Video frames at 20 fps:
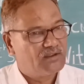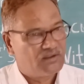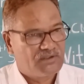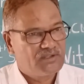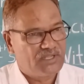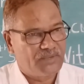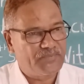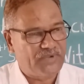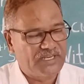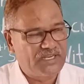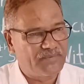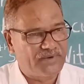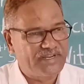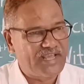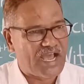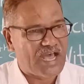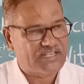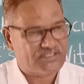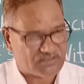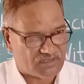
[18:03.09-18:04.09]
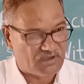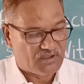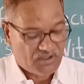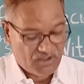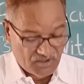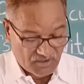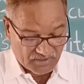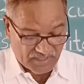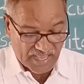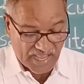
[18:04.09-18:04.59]
If anybody asks,
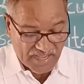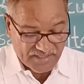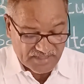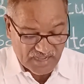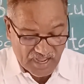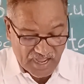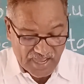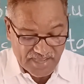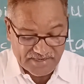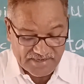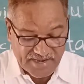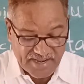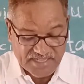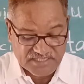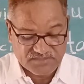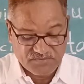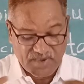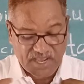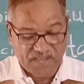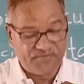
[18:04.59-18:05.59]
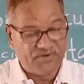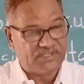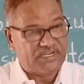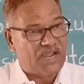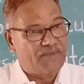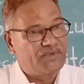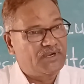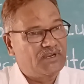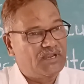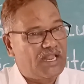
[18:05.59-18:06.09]
can I raise my
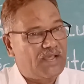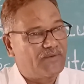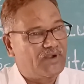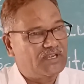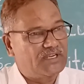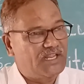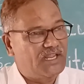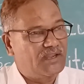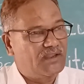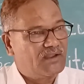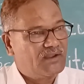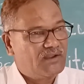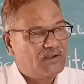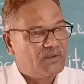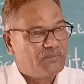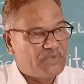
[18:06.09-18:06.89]
vitamin level D?